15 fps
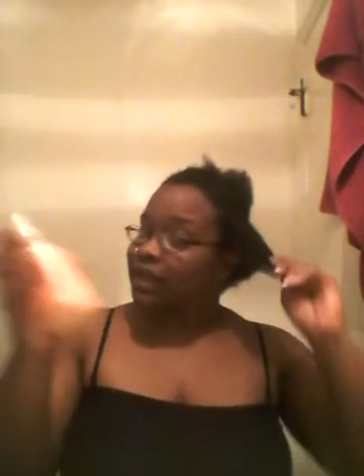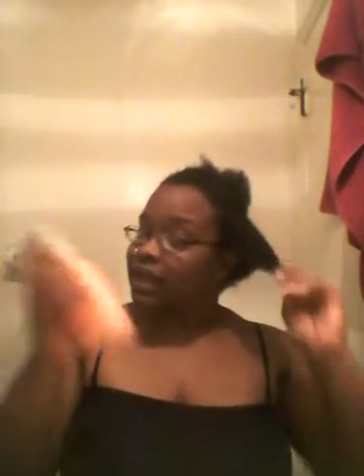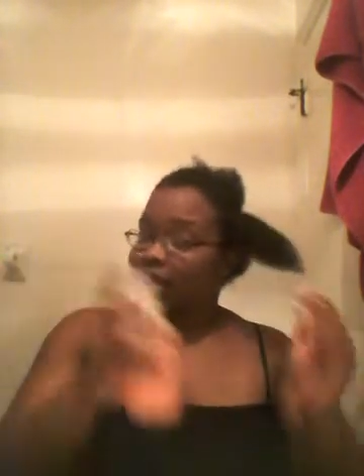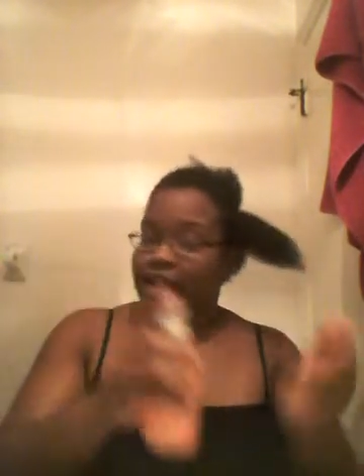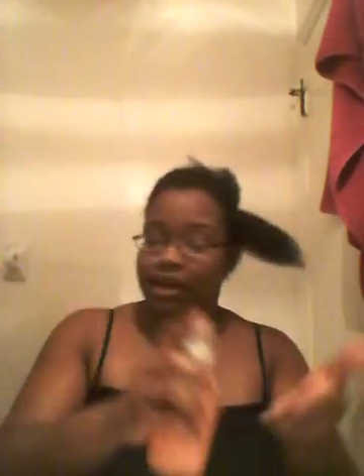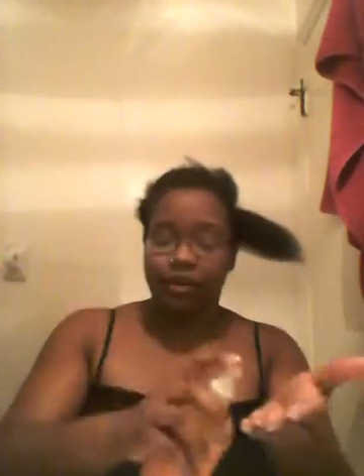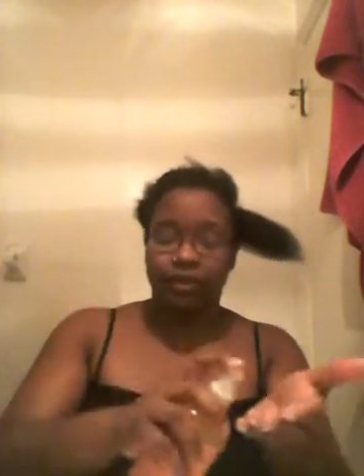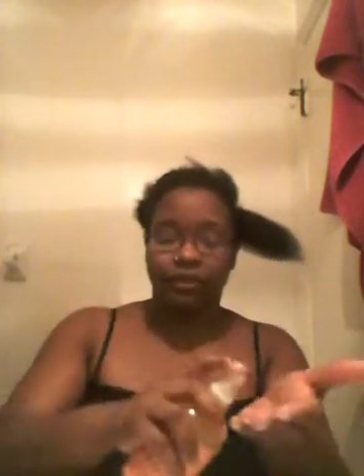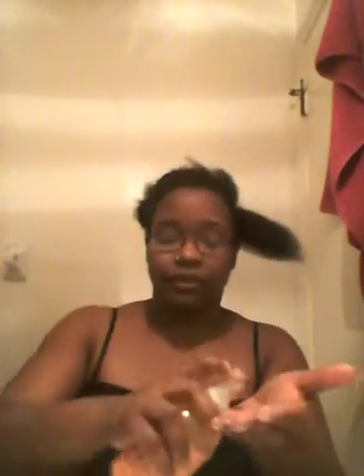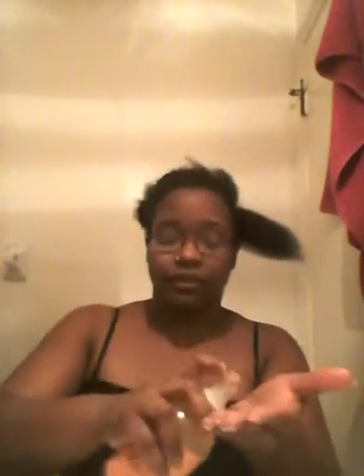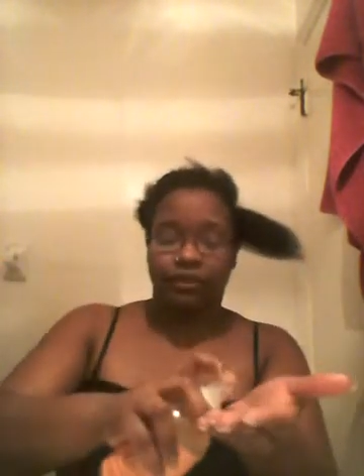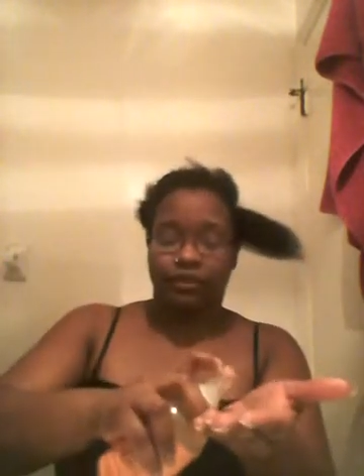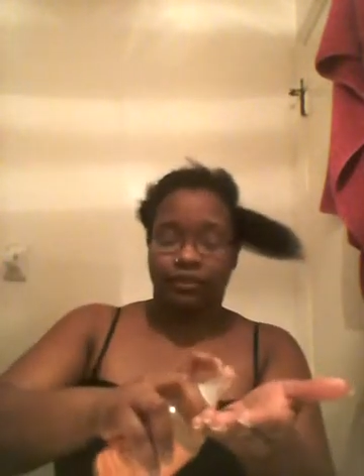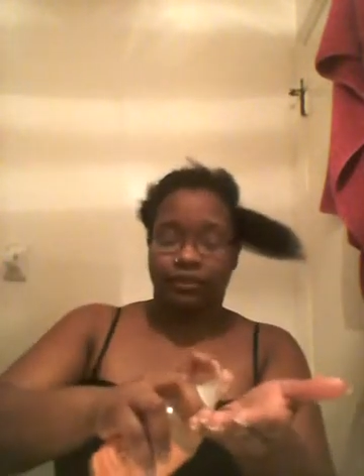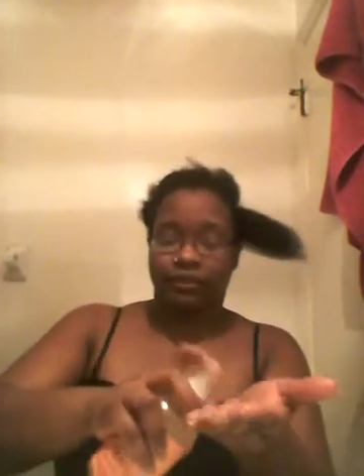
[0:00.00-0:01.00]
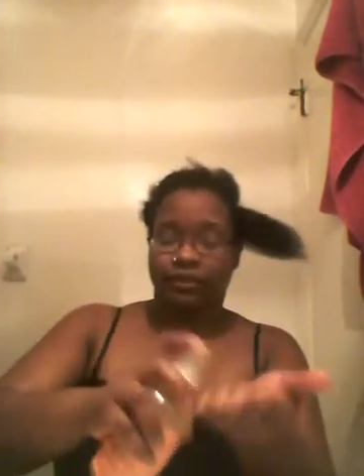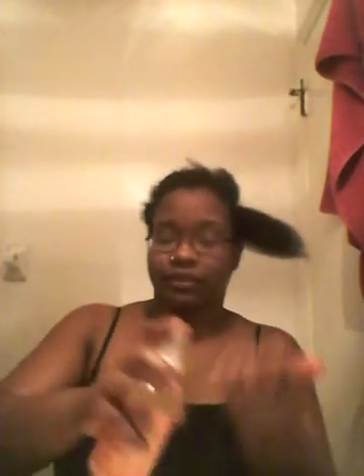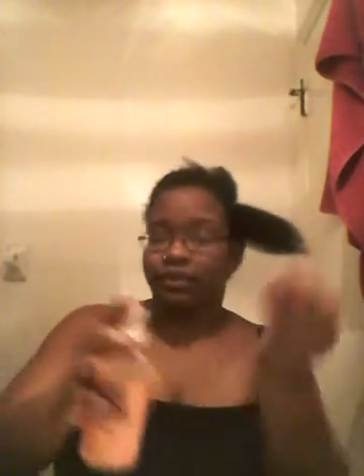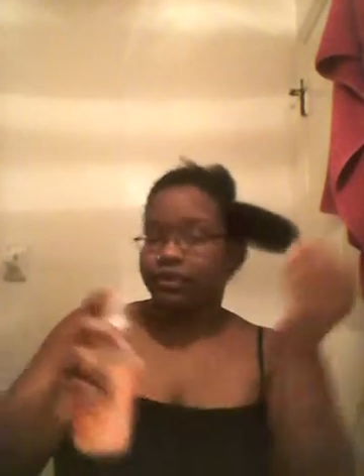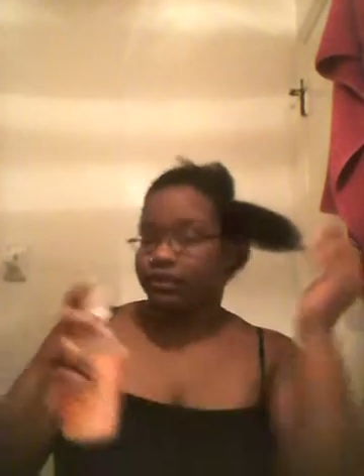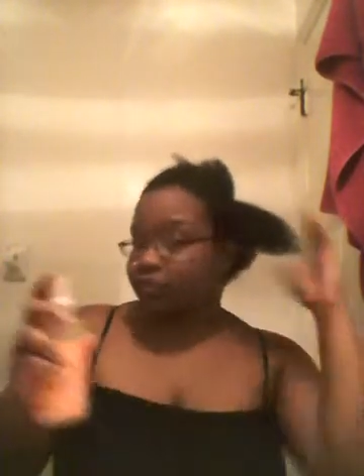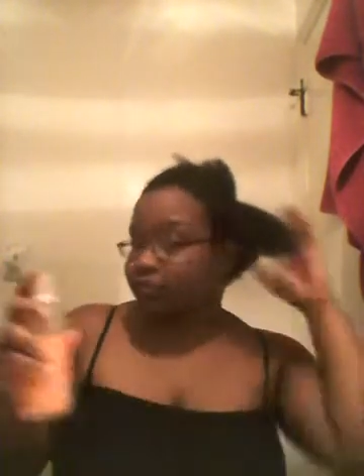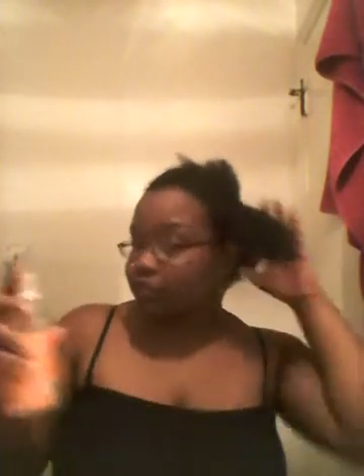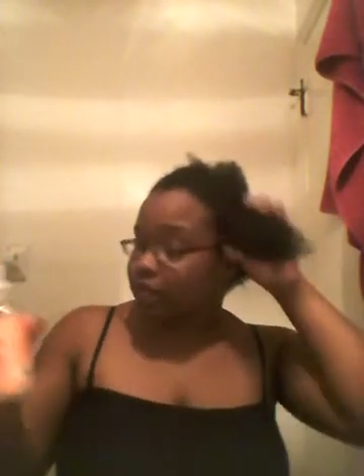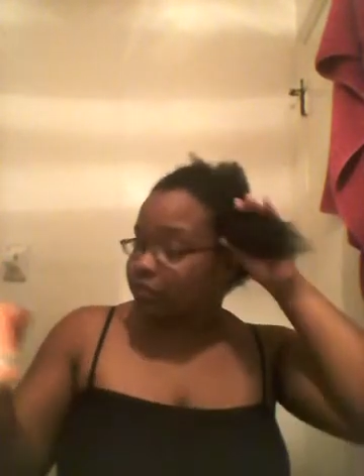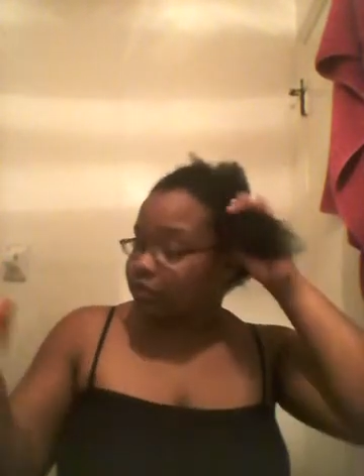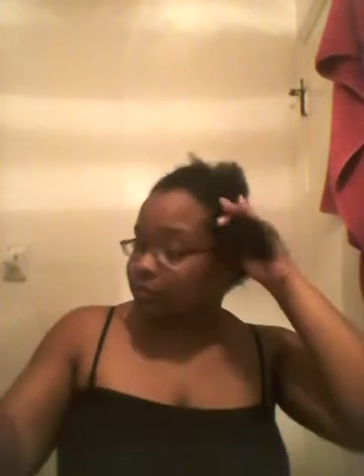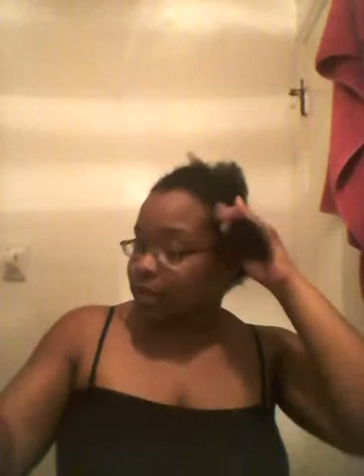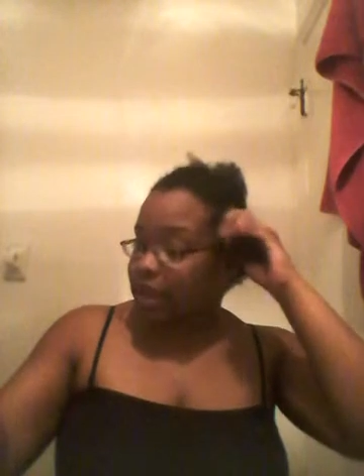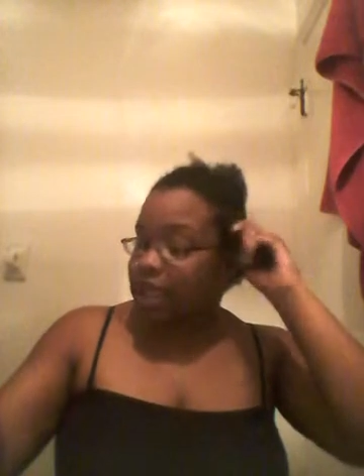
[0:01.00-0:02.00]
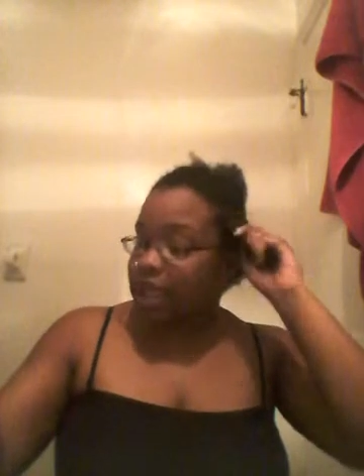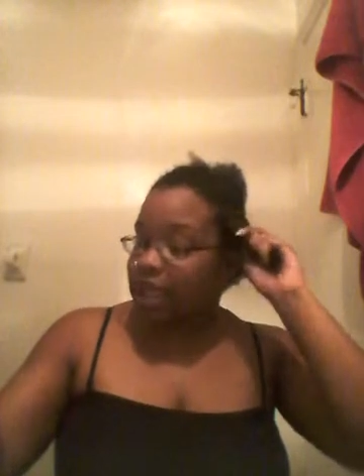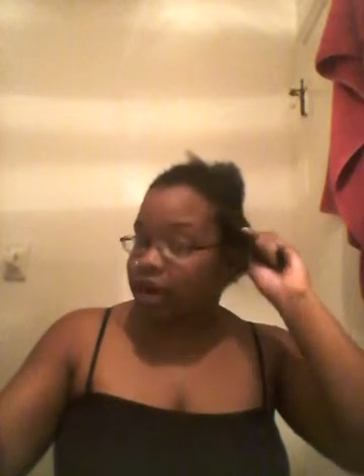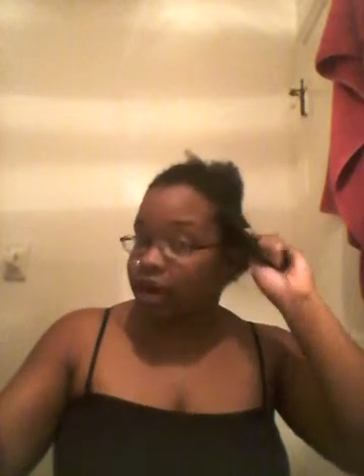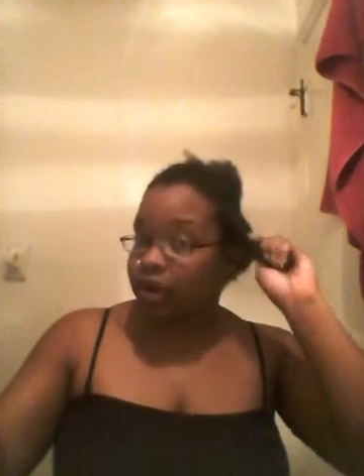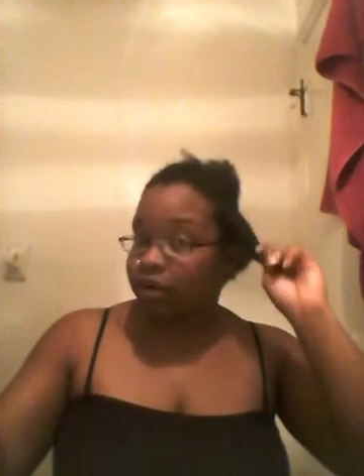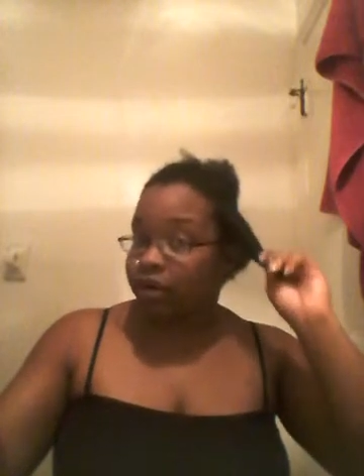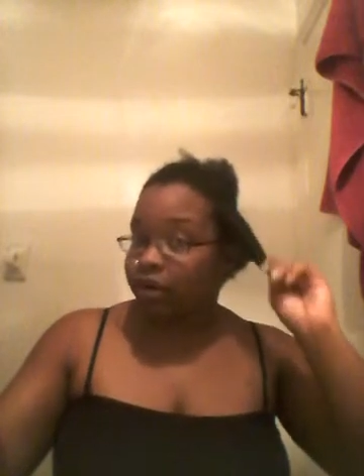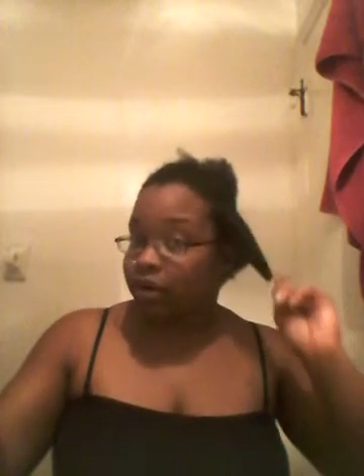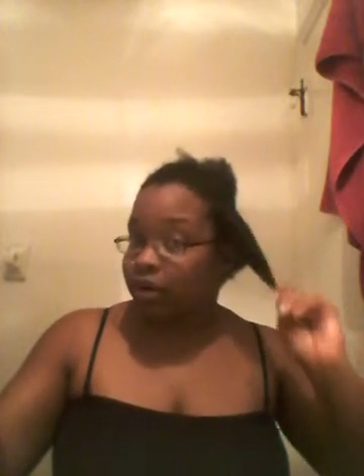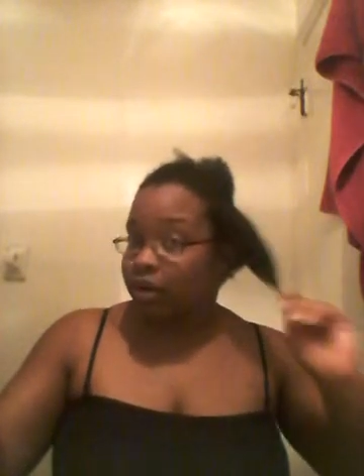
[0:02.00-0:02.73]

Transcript: I don't drench my hair